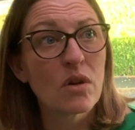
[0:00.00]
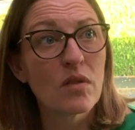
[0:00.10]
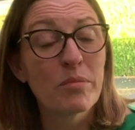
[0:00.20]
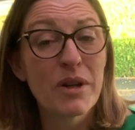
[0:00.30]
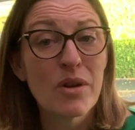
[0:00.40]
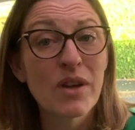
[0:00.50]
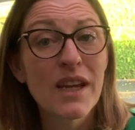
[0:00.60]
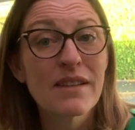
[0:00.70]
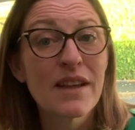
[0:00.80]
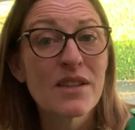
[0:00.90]
of
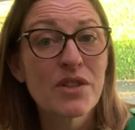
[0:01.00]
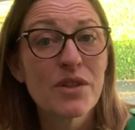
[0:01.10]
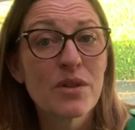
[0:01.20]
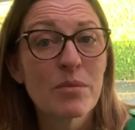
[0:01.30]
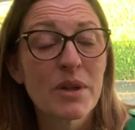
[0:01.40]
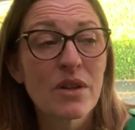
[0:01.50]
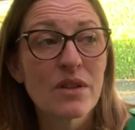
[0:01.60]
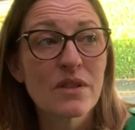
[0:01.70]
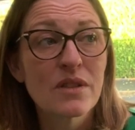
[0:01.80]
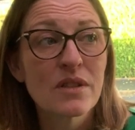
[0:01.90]
belonging there too,
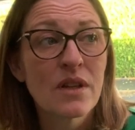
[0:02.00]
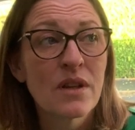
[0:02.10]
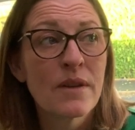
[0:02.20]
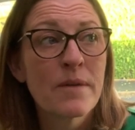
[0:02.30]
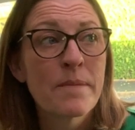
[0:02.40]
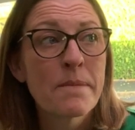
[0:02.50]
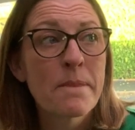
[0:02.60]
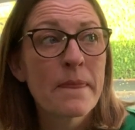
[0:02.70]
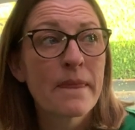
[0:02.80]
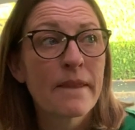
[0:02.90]
because
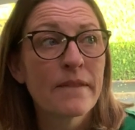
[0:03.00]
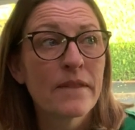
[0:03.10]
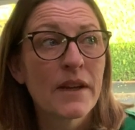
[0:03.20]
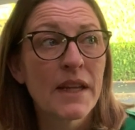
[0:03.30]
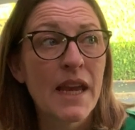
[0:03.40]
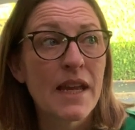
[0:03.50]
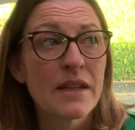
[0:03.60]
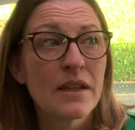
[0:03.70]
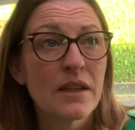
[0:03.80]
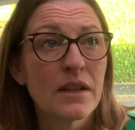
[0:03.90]

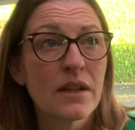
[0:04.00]
again,